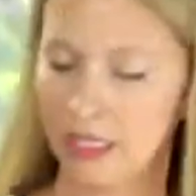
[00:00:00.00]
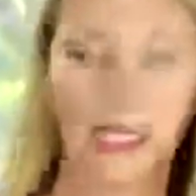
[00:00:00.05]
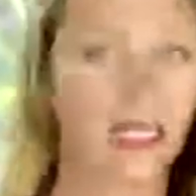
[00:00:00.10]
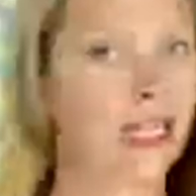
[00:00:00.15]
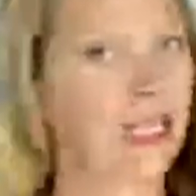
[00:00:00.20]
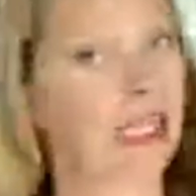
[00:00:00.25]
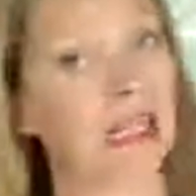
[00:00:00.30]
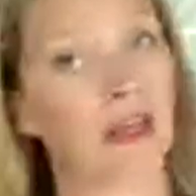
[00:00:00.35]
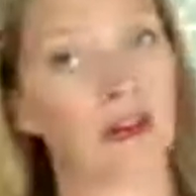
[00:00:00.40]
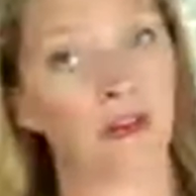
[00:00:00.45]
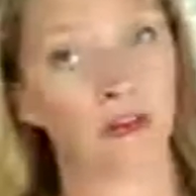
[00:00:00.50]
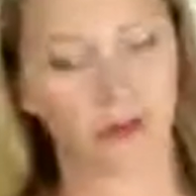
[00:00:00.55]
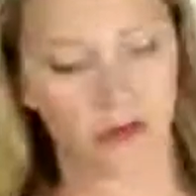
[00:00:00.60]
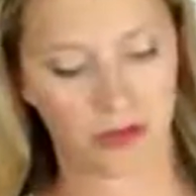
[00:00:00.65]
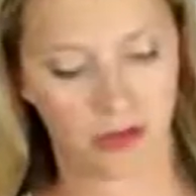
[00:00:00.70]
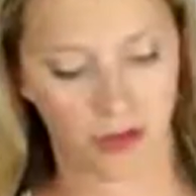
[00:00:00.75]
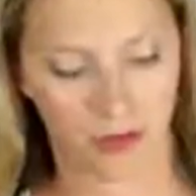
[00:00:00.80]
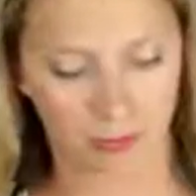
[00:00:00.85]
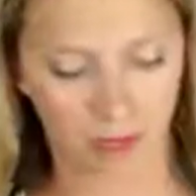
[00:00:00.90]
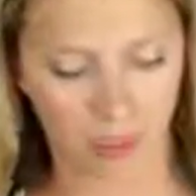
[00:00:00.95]
in love
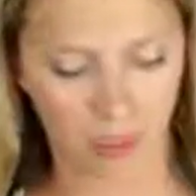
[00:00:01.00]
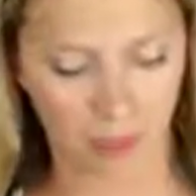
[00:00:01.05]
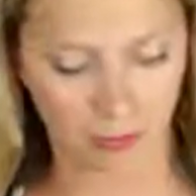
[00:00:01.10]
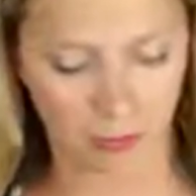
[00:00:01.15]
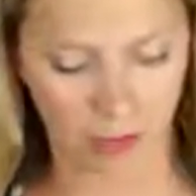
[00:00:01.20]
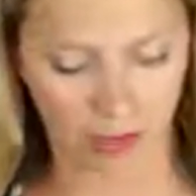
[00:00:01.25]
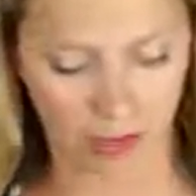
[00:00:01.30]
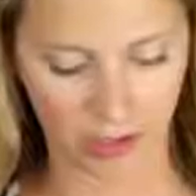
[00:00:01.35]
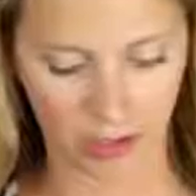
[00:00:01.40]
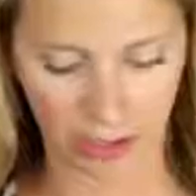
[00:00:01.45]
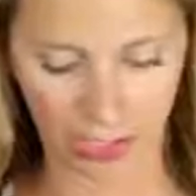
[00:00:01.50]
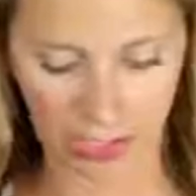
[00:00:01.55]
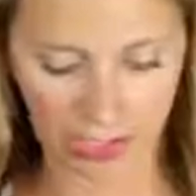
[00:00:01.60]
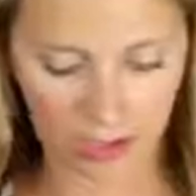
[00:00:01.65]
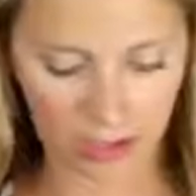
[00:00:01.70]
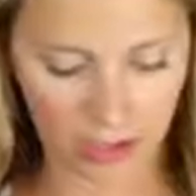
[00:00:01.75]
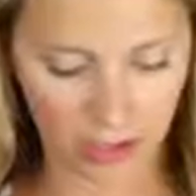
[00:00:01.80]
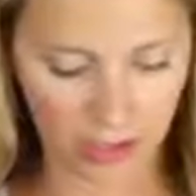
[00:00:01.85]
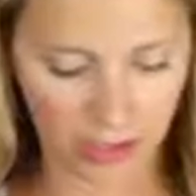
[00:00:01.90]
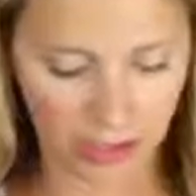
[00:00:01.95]
with nutmeg, but I
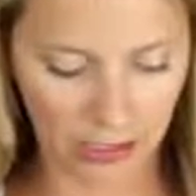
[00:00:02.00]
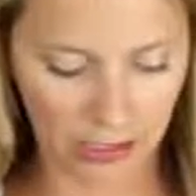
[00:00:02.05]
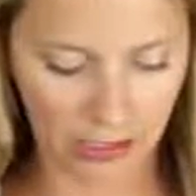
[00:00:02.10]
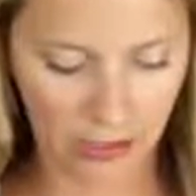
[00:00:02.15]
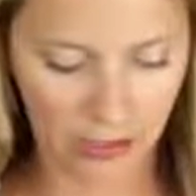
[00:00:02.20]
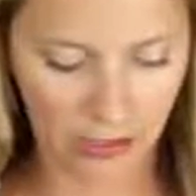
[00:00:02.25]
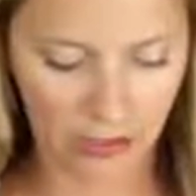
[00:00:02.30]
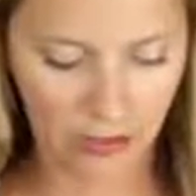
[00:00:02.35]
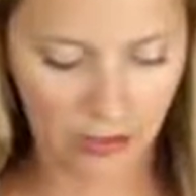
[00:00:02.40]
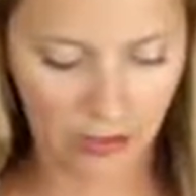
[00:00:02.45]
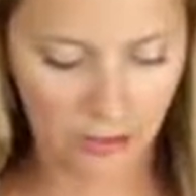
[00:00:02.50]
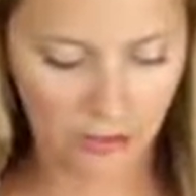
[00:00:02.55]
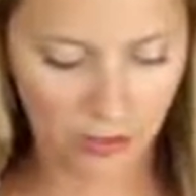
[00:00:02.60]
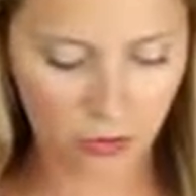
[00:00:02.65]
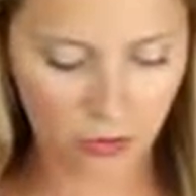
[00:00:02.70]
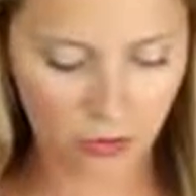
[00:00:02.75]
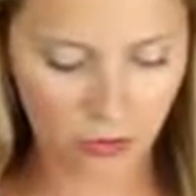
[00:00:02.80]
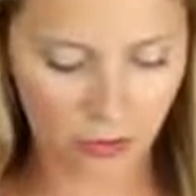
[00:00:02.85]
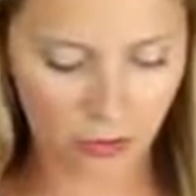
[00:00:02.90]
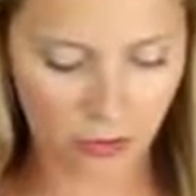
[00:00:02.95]
like it. If you
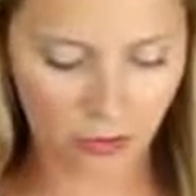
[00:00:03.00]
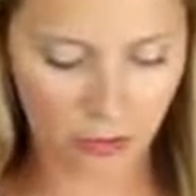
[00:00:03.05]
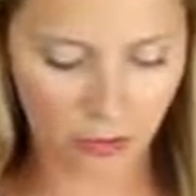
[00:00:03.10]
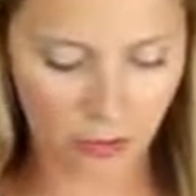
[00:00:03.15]
don't like